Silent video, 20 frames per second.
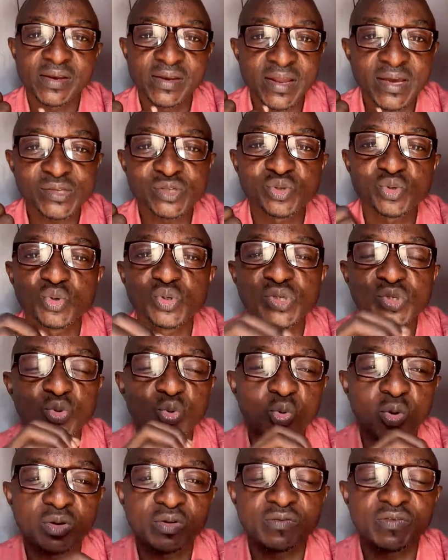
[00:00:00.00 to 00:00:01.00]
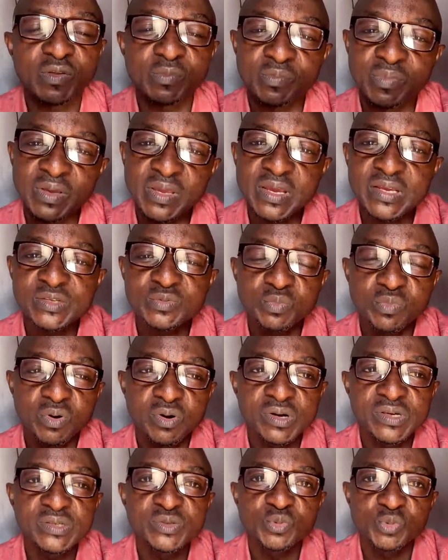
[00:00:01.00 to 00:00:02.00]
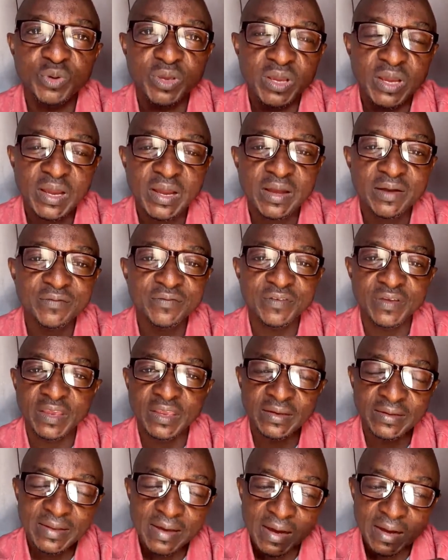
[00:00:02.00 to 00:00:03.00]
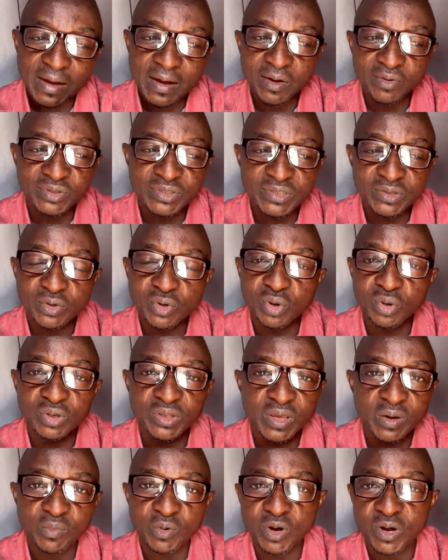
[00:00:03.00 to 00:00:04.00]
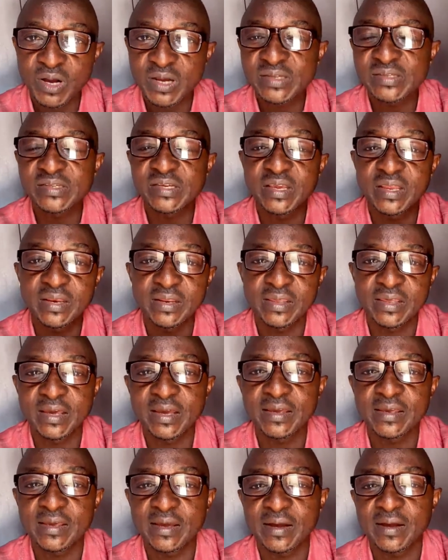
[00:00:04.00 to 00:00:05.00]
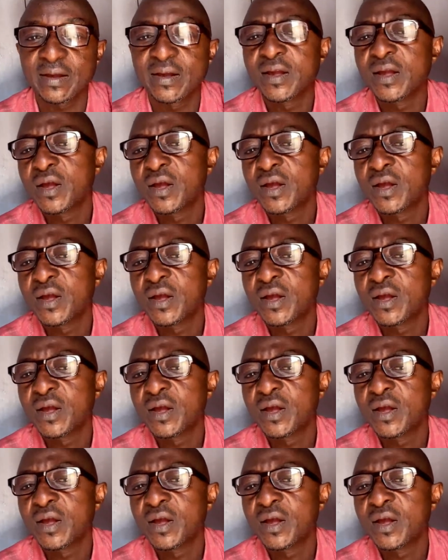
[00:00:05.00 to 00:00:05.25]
Nasto is one of the biggest boys we have in that county called Nyabohanzi in Kenya,